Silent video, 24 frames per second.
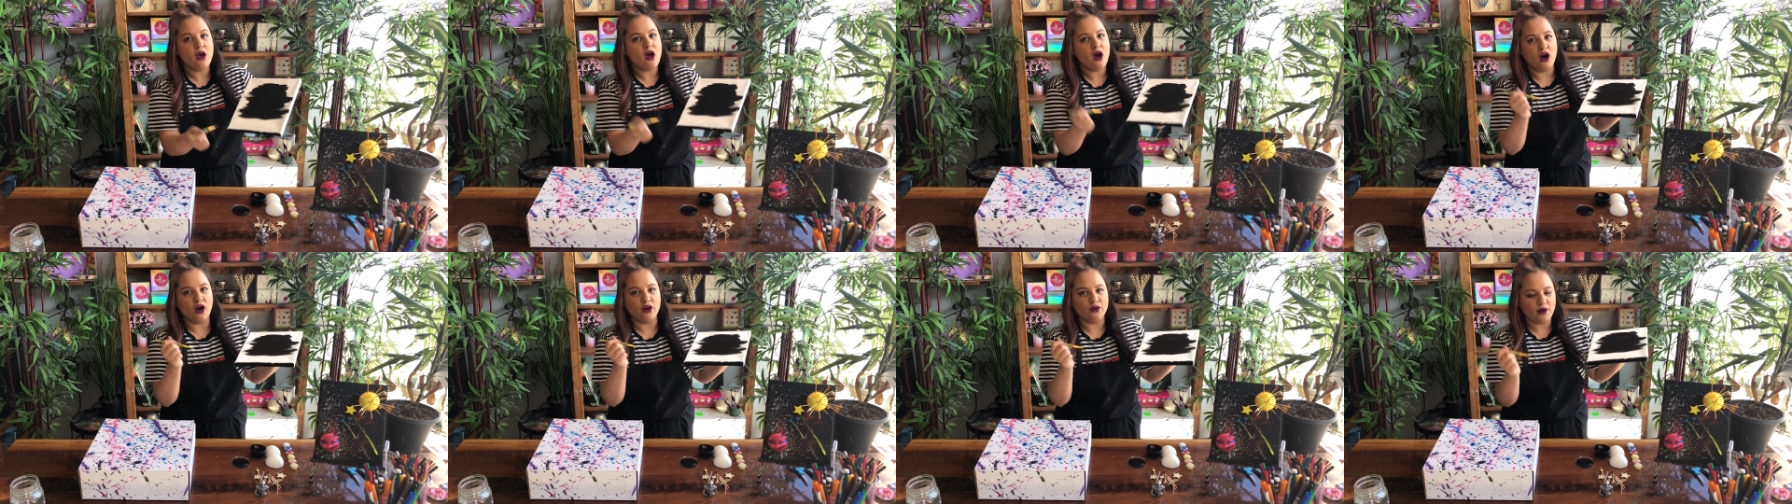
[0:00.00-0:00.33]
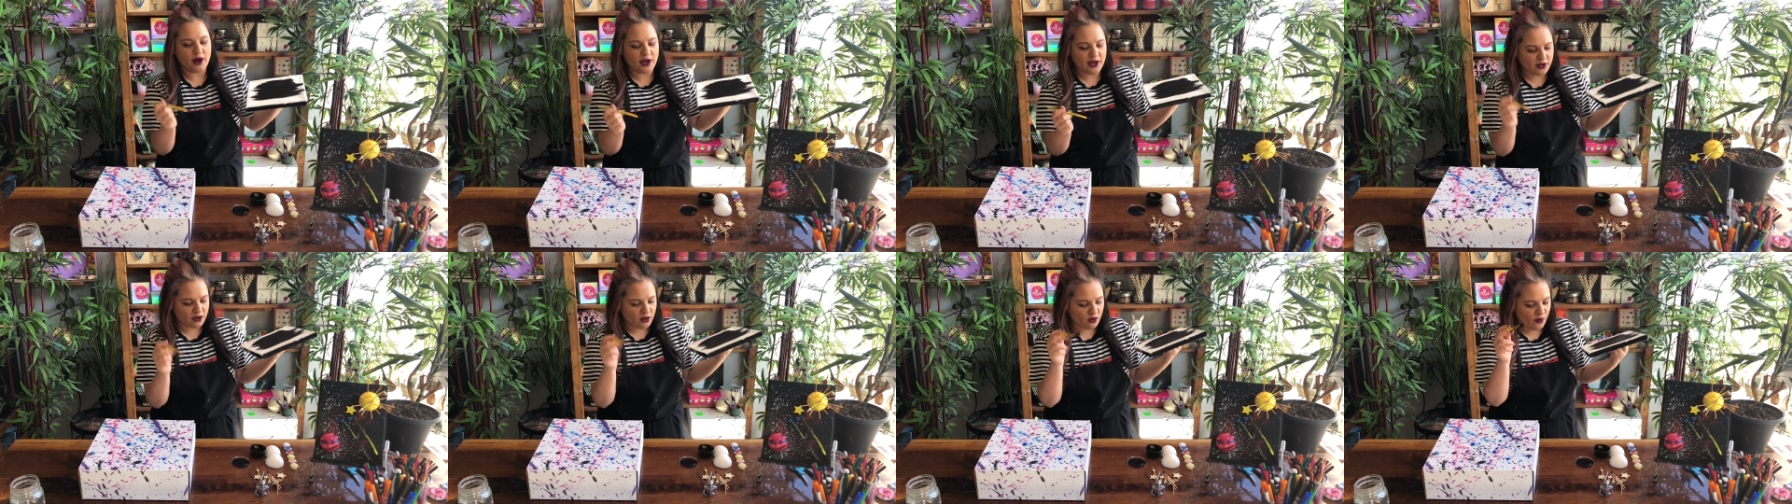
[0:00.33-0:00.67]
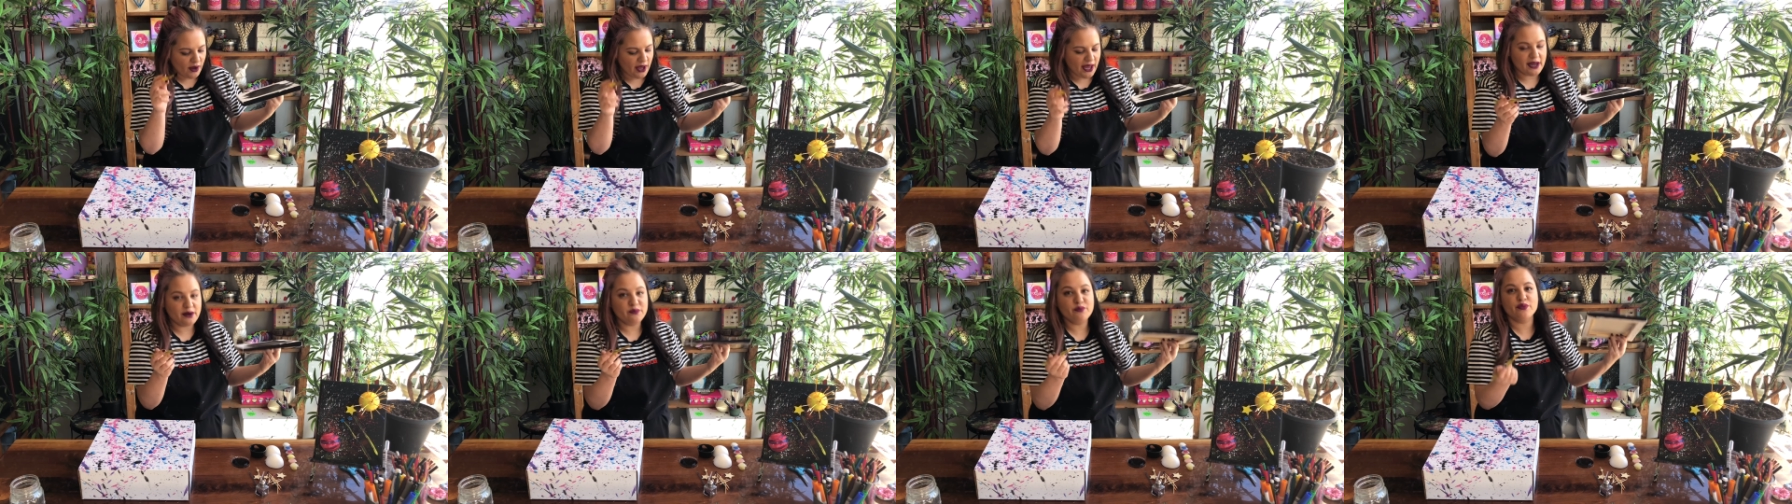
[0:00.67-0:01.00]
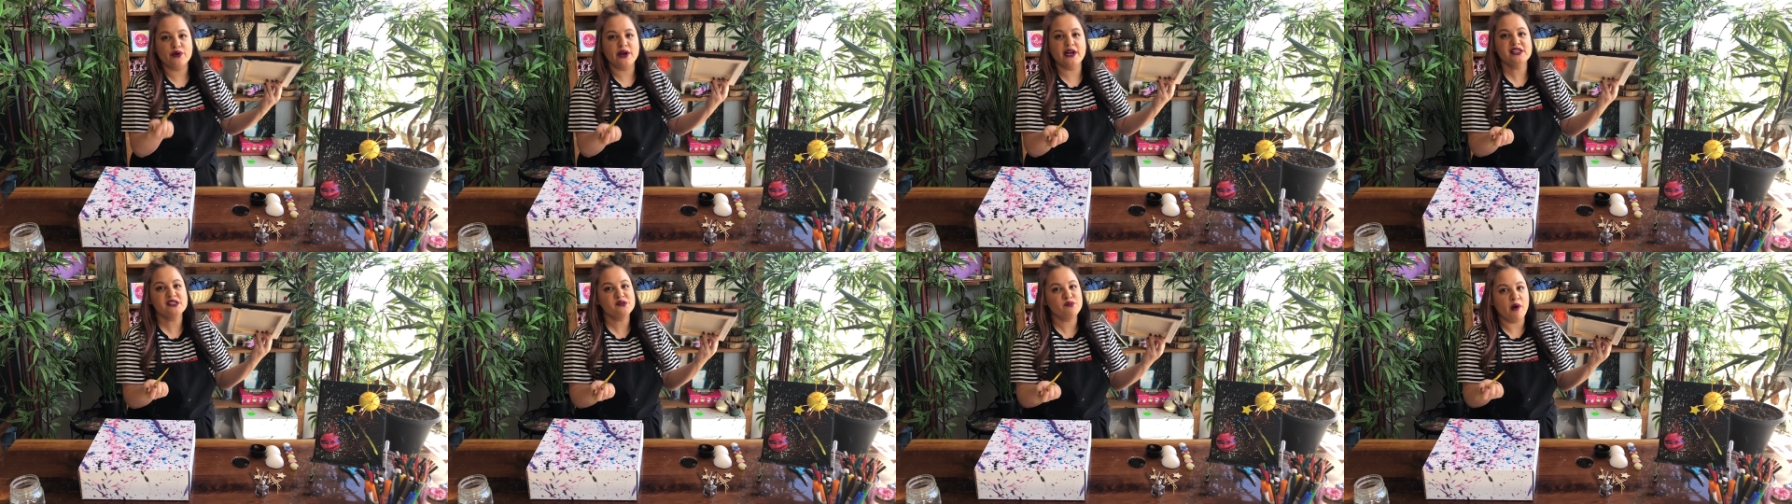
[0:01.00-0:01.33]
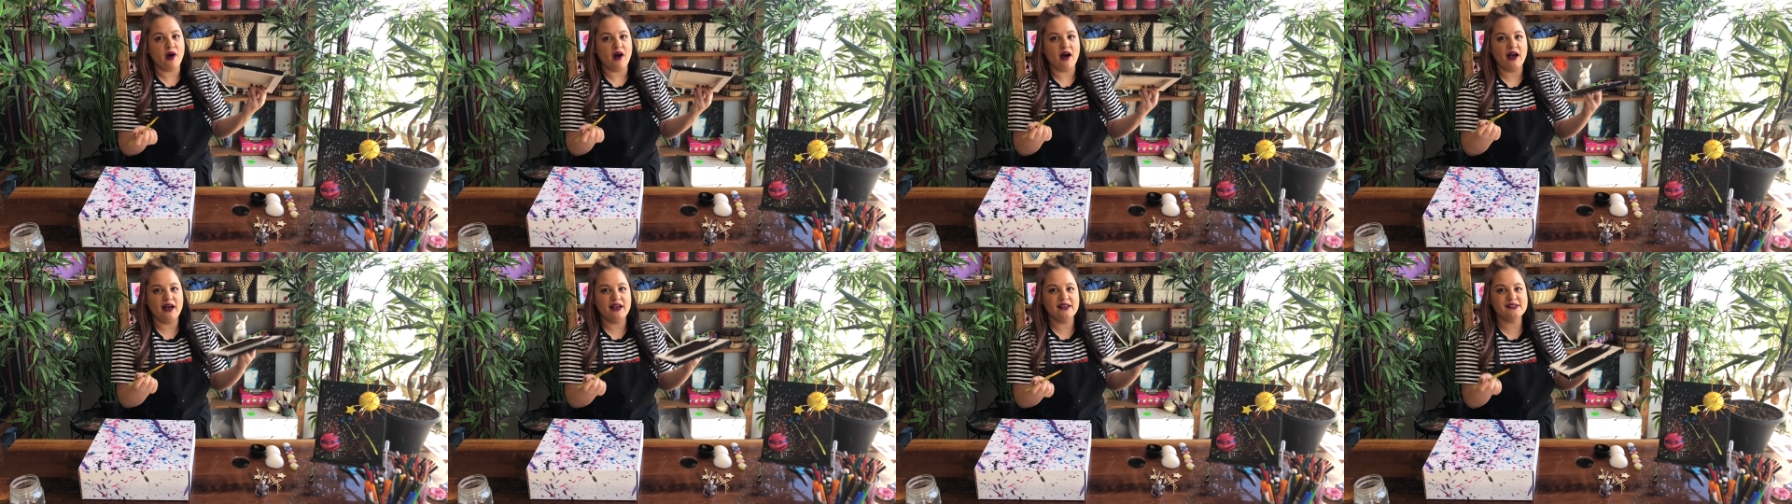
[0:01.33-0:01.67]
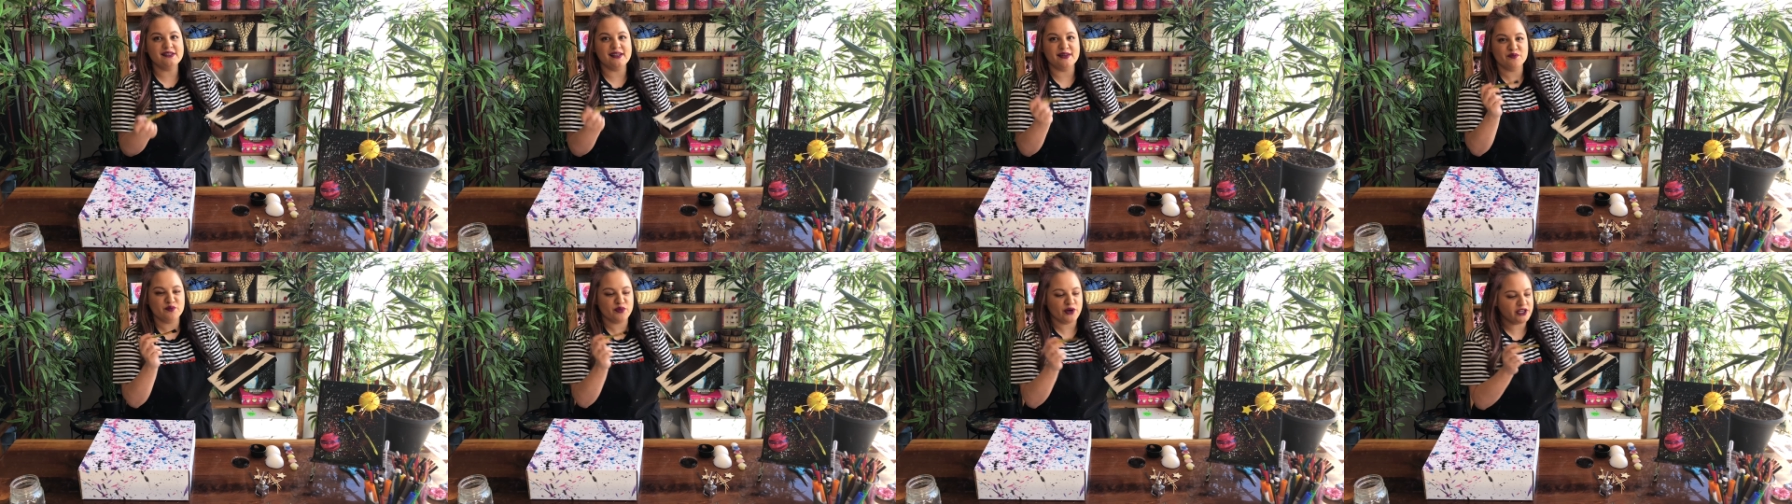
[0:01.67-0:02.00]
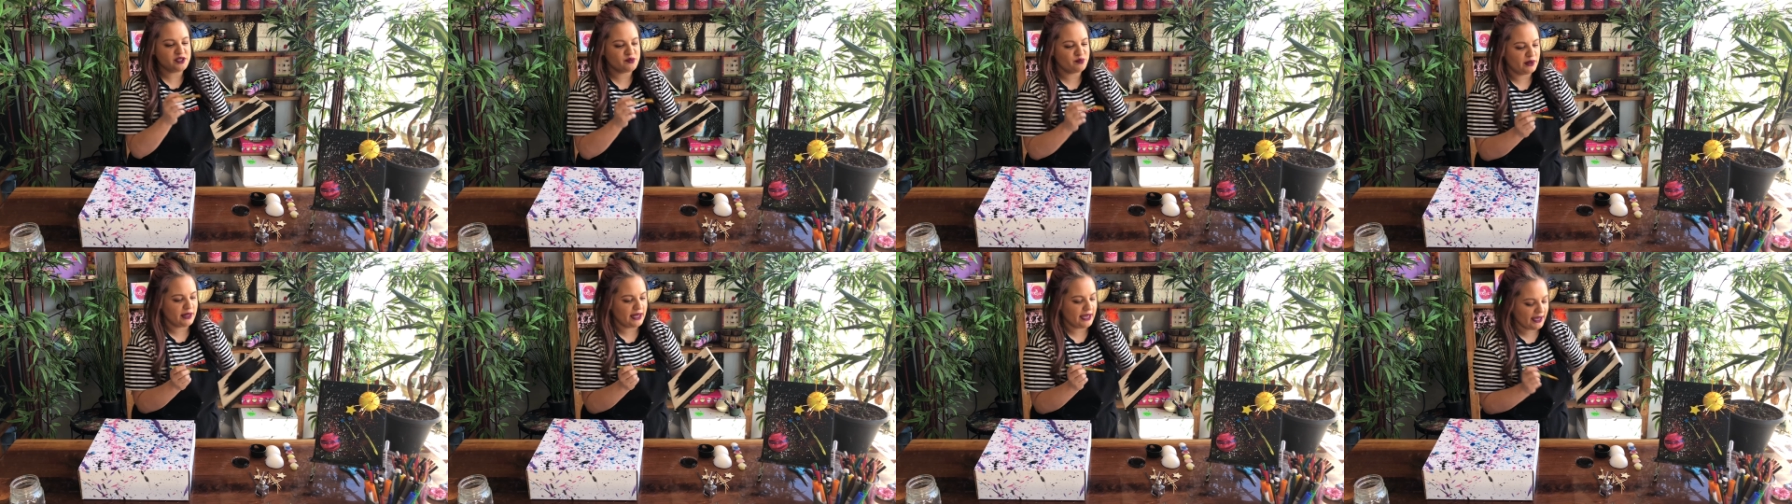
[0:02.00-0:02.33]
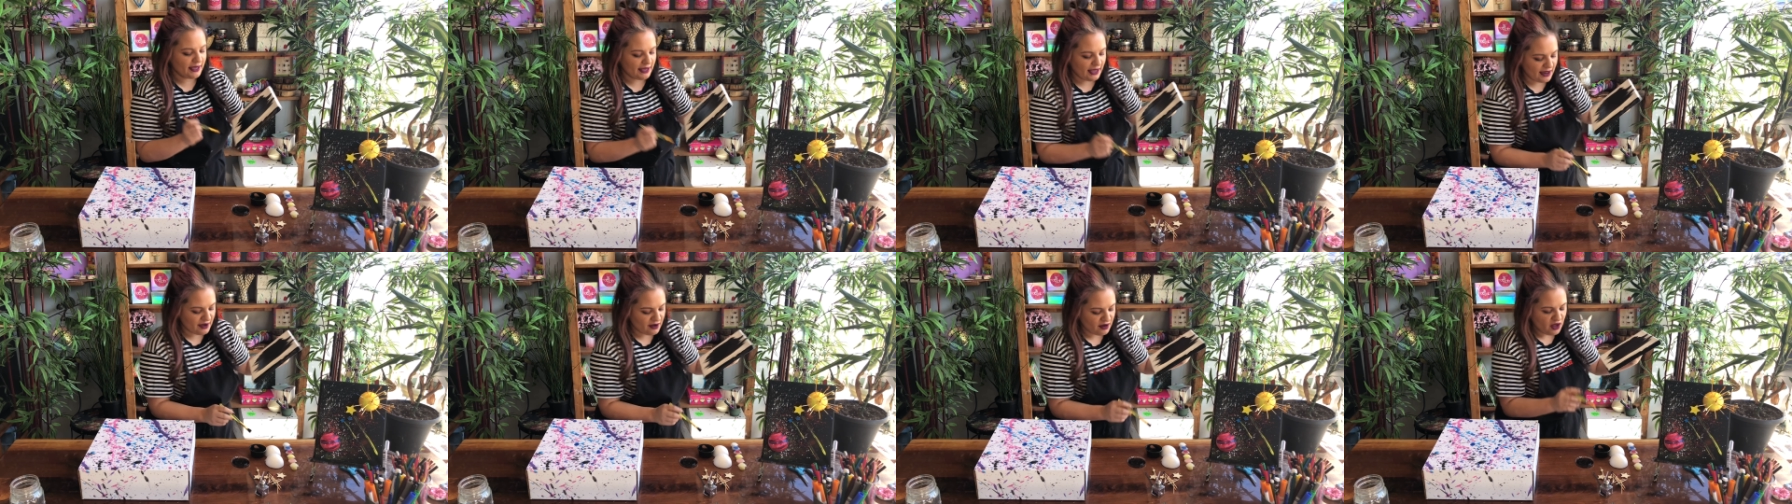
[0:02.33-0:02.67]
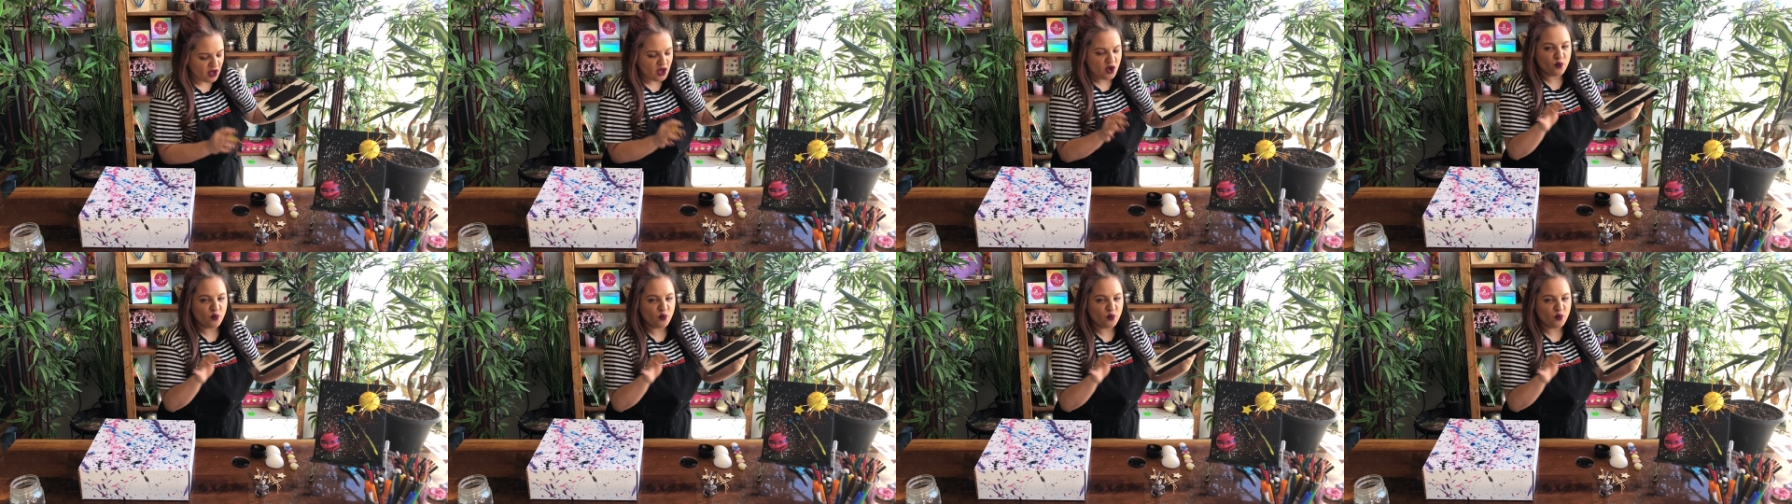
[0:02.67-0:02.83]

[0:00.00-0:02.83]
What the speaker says: All right, go ahead, press pause and press play again